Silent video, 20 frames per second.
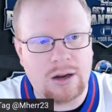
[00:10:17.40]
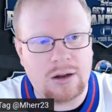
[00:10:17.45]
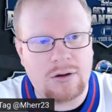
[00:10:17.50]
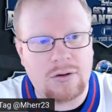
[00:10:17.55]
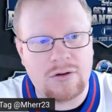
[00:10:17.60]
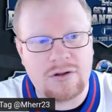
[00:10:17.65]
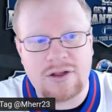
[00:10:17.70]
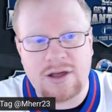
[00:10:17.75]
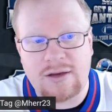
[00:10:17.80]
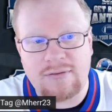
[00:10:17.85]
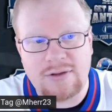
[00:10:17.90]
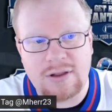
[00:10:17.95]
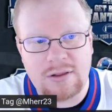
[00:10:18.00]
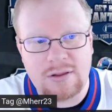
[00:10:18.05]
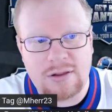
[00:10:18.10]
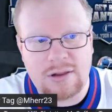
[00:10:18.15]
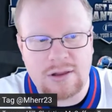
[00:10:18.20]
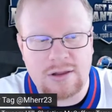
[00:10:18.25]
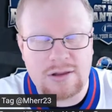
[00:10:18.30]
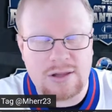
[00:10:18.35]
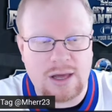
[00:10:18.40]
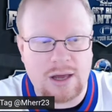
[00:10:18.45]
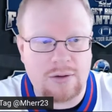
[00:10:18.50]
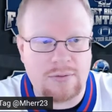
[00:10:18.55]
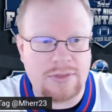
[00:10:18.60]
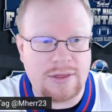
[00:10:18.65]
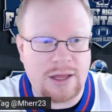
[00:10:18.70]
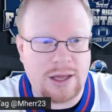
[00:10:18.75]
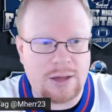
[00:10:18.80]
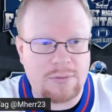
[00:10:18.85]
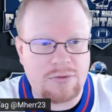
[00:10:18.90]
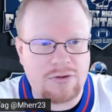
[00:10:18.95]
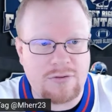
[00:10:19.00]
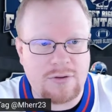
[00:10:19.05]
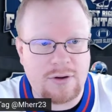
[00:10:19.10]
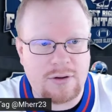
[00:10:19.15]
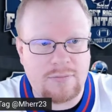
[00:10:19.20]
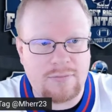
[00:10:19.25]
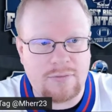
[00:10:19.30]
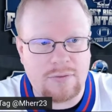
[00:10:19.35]
Chris Evans is out with a
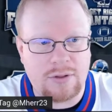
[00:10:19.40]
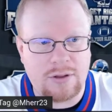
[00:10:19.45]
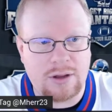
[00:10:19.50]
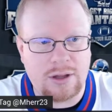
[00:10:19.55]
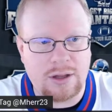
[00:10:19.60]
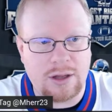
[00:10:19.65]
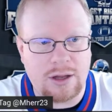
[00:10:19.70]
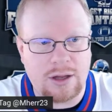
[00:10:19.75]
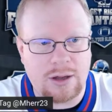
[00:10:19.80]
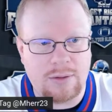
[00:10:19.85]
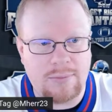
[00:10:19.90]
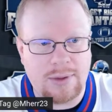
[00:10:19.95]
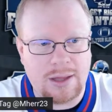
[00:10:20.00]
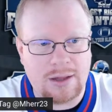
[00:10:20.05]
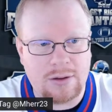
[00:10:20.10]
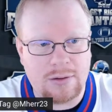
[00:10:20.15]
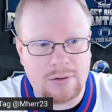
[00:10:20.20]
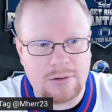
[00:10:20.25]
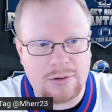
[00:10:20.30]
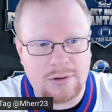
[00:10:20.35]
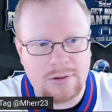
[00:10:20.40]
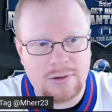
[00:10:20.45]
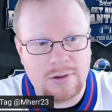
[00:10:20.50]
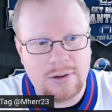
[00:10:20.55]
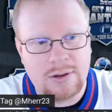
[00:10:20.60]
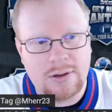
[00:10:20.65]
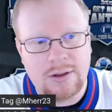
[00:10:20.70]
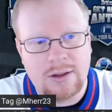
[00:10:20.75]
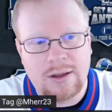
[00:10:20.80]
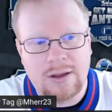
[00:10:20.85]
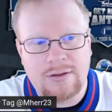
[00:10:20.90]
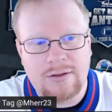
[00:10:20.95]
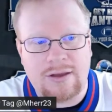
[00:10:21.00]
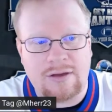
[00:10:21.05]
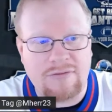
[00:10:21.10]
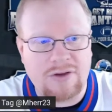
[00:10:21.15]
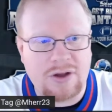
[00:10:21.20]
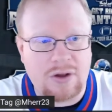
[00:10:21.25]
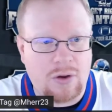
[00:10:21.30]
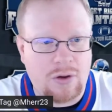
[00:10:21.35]
hamstring for the Bengals.
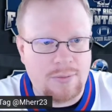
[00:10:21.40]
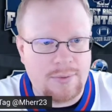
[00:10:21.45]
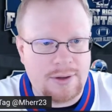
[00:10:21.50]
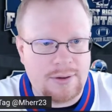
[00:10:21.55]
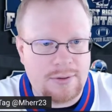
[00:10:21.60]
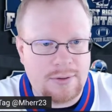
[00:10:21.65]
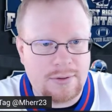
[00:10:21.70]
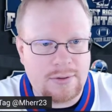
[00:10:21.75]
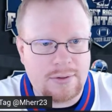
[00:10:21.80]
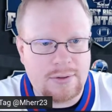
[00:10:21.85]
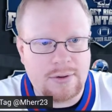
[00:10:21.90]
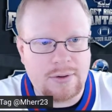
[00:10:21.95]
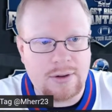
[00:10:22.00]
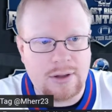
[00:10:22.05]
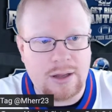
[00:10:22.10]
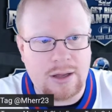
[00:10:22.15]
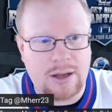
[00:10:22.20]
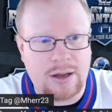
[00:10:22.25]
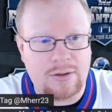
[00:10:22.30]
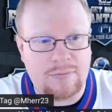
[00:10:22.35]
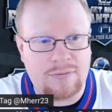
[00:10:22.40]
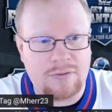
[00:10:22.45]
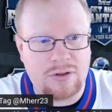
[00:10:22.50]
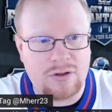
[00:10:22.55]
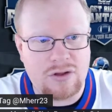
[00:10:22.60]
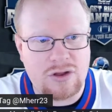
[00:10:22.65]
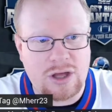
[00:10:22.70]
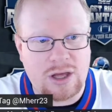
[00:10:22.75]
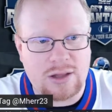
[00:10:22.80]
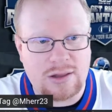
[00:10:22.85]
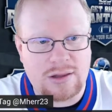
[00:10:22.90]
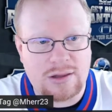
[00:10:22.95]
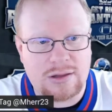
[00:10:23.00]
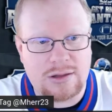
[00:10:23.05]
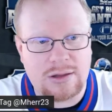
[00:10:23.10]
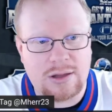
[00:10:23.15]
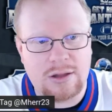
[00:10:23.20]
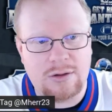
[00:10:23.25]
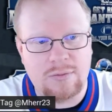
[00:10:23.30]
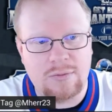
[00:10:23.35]
Tevin Coleman for the
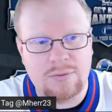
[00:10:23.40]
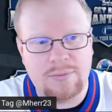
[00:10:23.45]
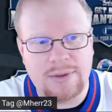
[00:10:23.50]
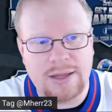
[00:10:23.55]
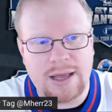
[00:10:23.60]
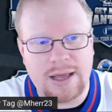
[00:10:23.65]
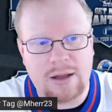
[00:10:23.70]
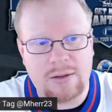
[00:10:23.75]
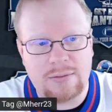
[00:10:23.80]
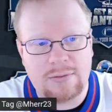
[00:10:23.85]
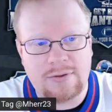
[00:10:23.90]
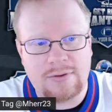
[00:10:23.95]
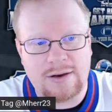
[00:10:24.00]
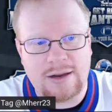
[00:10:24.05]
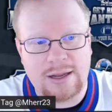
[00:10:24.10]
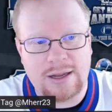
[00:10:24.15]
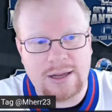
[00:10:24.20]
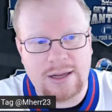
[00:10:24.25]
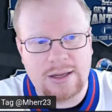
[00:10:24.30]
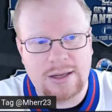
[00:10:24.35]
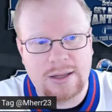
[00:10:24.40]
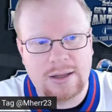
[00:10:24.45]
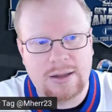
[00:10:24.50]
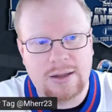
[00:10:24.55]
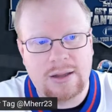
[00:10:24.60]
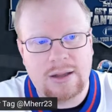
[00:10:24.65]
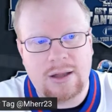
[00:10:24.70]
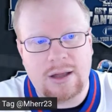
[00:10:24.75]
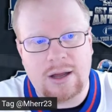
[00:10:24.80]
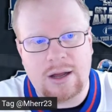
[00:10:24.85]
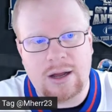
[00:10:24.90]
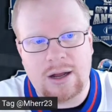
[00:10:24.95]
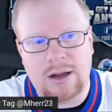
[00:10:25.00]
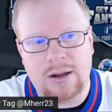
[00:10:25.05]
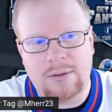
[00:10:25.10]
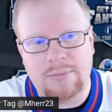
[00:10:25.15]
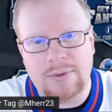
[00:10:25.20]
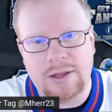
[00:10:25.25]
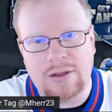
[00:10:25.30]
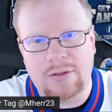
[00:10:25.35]
Jets, he will be out today.
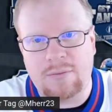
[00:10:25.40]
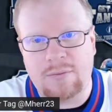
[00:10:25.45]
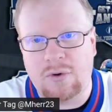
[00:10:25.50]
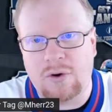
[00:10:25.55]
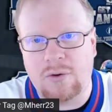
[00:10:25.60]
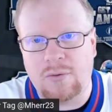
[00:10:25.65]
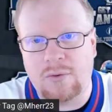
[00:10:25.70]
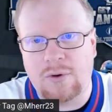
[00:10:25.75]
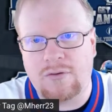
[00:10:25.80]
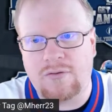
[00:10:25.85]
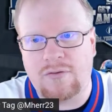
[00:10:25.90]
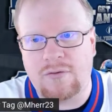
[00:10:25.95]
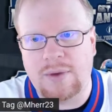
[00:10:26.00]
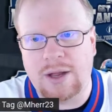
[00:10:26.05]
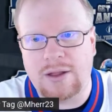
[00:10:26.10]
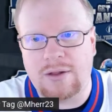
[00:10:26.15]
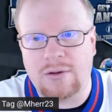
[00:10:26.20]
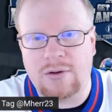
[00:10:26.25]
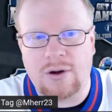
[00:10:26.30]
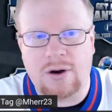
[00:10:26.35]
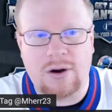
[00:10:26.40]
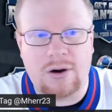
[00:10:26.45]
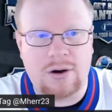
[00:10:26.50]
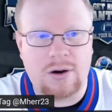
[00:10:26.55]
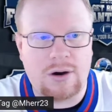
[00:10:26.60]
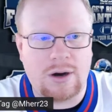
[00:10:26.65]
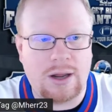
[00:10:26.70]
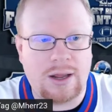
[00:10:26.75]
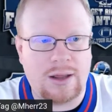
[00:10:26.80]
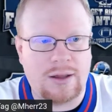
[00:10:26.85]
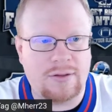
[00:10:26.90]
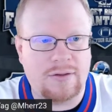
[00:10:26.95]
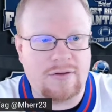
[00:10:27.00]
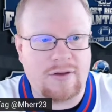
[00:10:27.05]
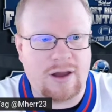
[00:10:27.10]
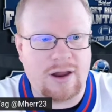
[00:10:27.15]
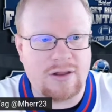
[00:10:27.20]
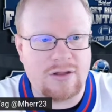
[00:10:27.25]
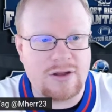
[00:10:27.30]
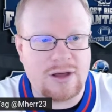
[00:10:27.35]
Means more work for Michael Carter and
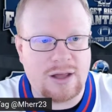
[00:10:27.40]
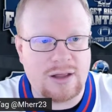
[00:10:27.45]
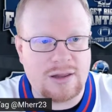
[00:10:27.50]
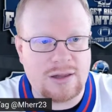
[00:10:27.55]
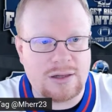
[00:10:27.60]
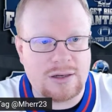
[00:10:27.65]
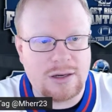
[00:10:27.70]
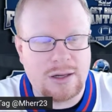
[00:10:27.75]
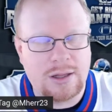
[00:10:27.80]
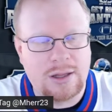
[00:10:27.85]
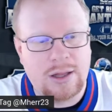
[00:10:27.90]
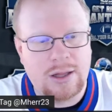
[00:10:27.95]
Ty Johnson.